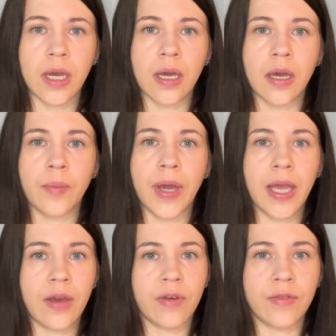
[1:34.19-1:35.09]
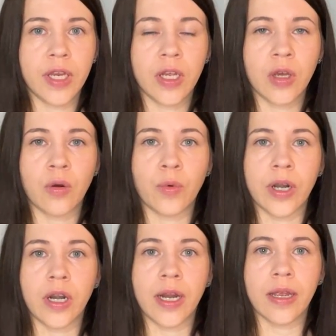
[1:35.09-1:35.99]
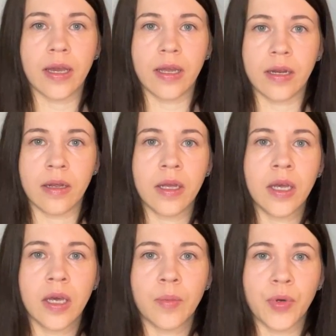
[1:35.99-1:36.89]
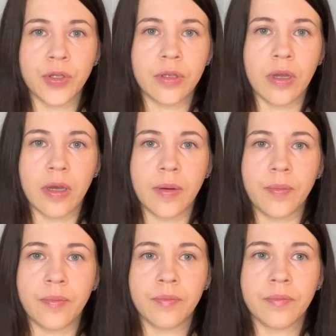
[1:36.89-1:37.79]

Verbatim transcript: I have a video where I kind of put